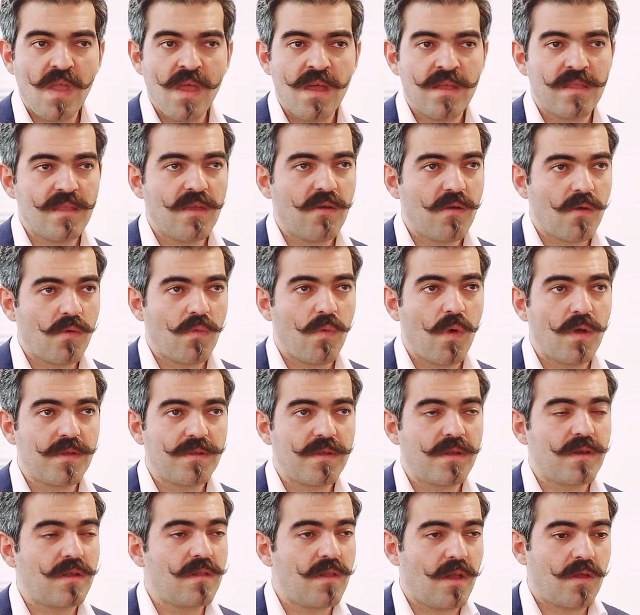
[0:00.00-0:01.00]
And they were
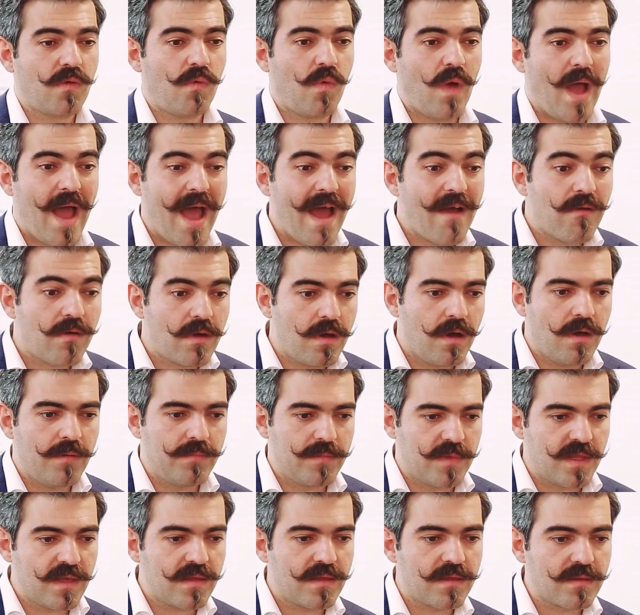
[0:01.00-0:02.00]
wondering, like, how
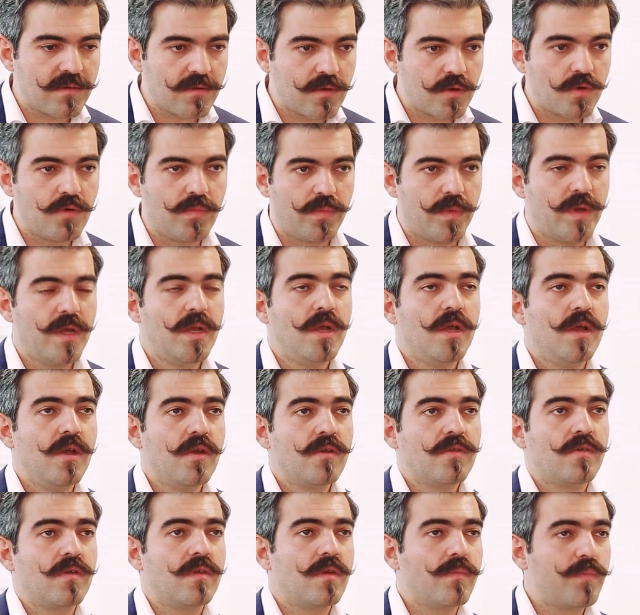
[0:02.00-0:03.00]
come this group?
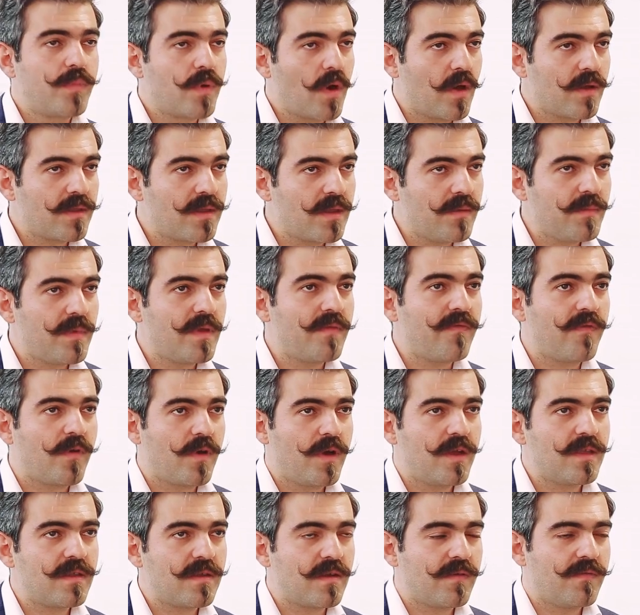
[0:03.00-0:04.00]
So they brought them in
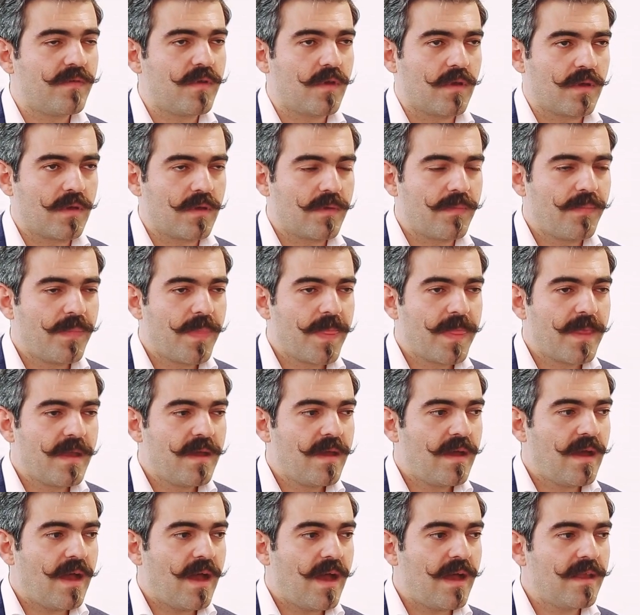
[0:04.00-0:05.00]
for interviewing,
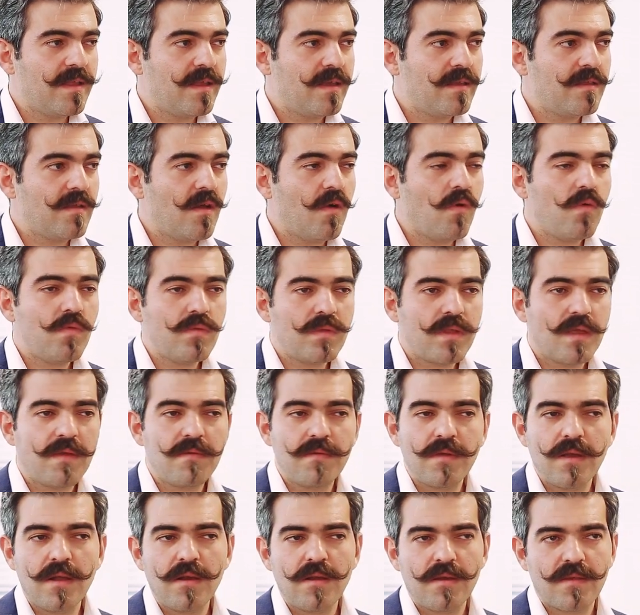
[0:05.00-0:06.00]
and then
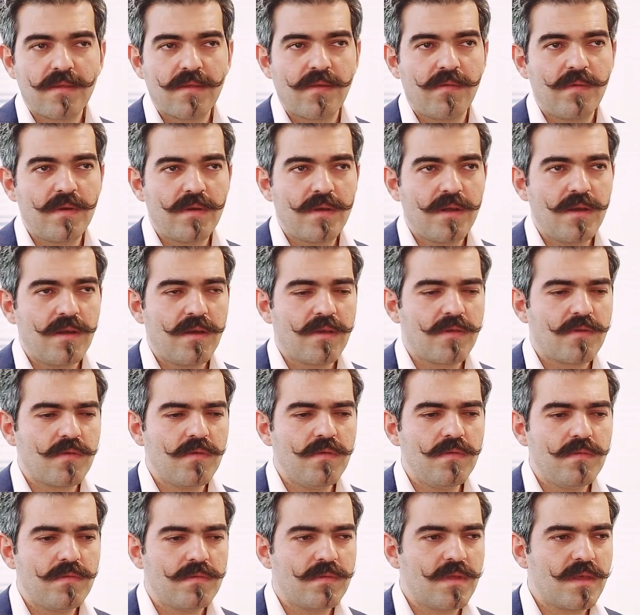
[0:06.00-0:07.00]
someone realized,
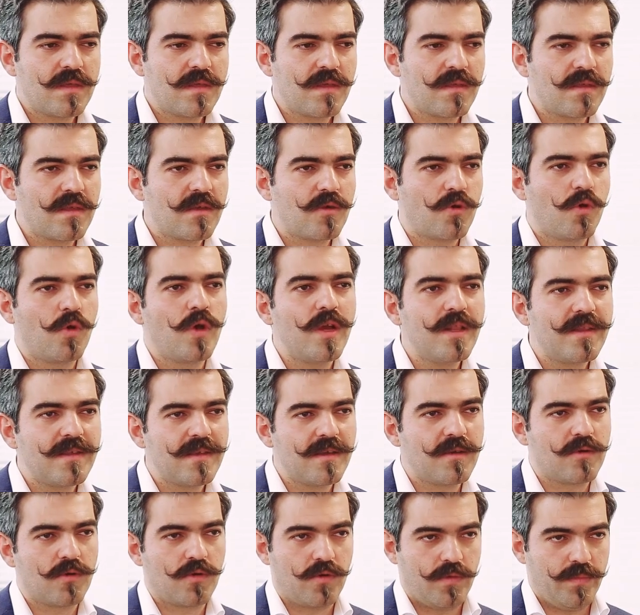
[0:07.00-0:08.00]
oh, this is the
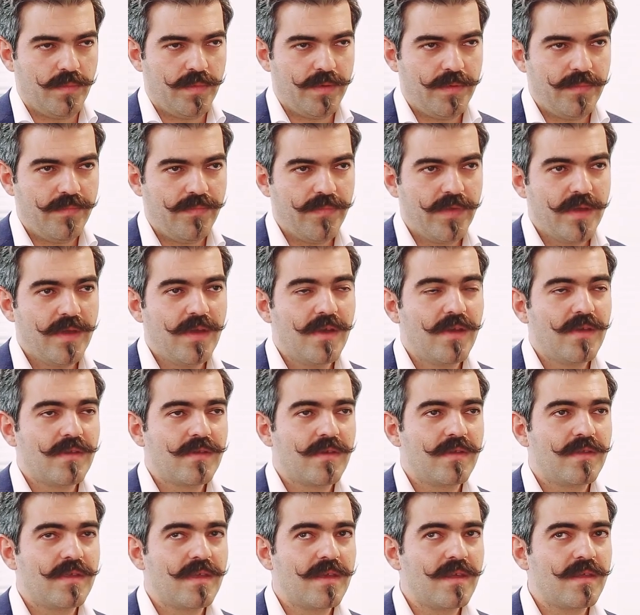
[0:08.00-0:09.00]
quilting group.
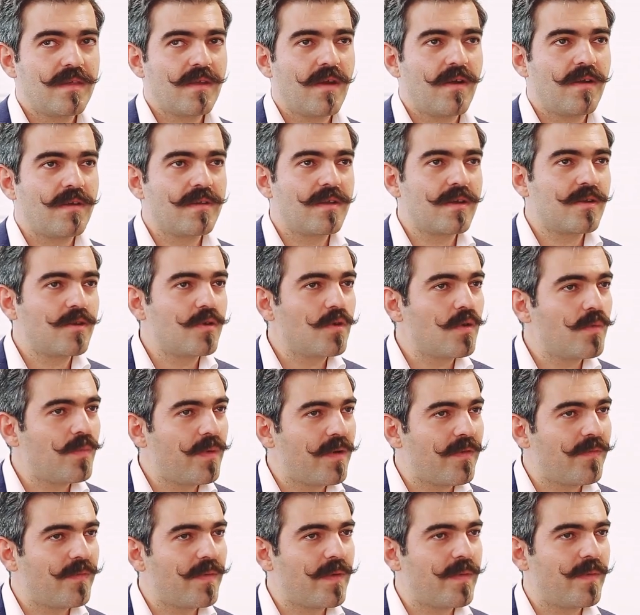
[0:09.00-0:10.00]
So these are the group
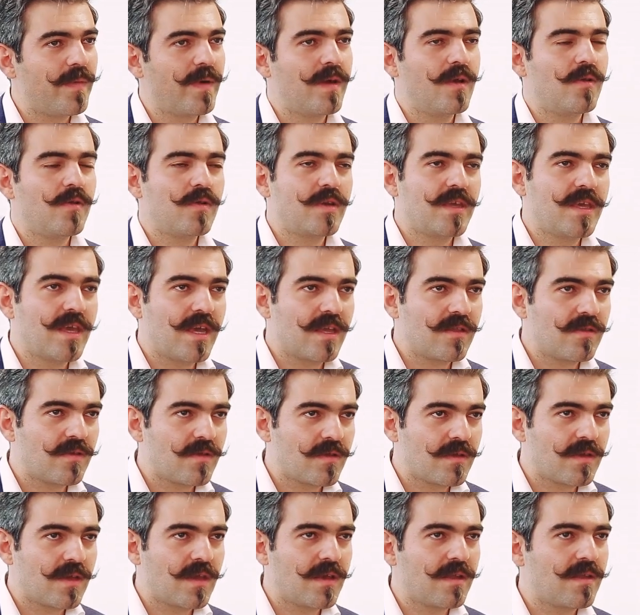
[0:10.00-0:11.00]
of people who get
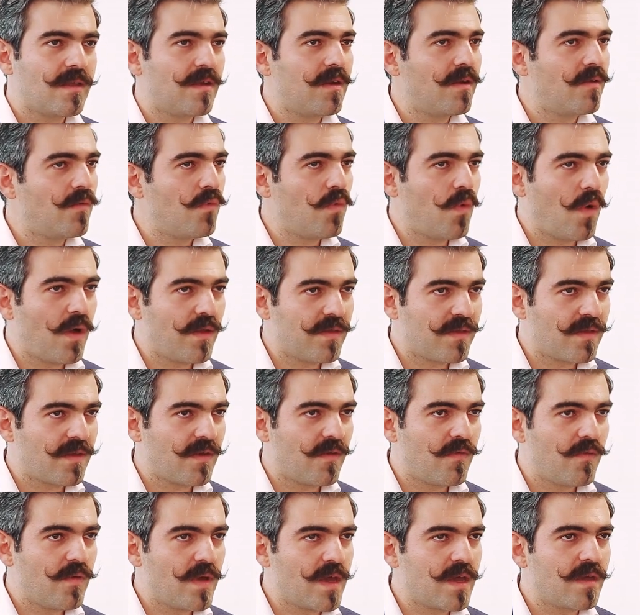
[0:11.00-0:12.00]
together once
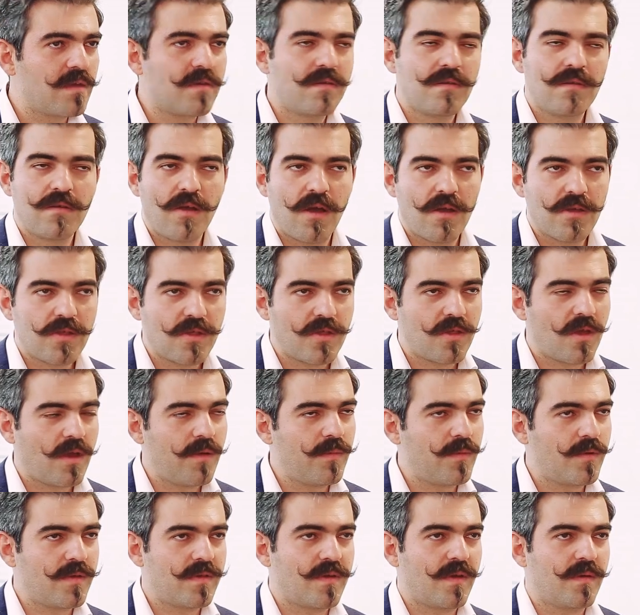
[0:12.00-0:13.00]
a week,
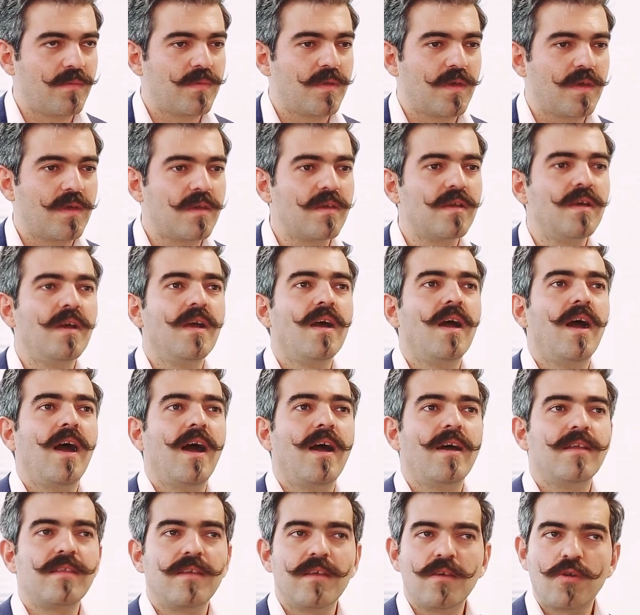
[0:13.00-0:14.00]
lunchtime or something,
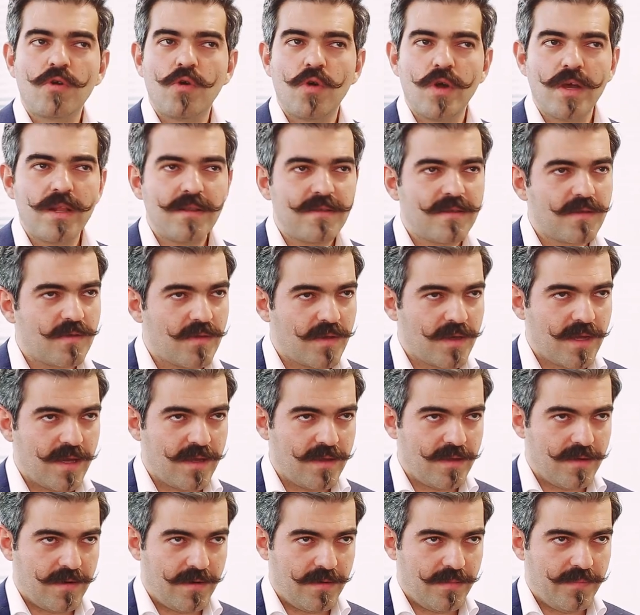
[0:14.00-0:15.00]
and they quilt
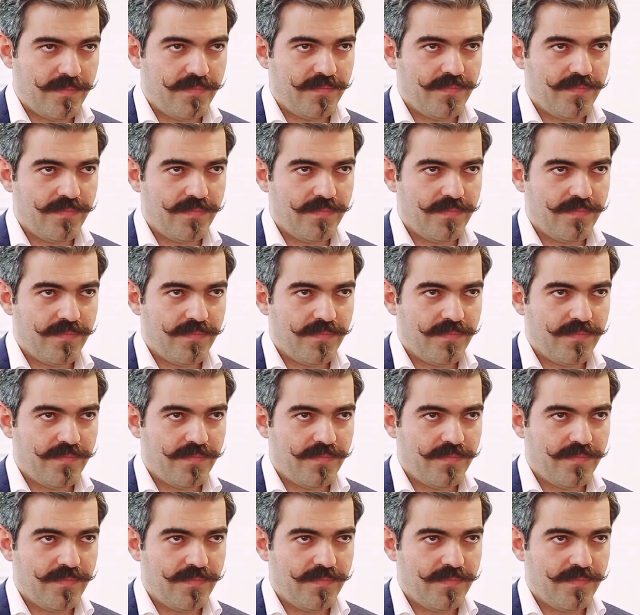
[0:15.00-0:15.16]
together.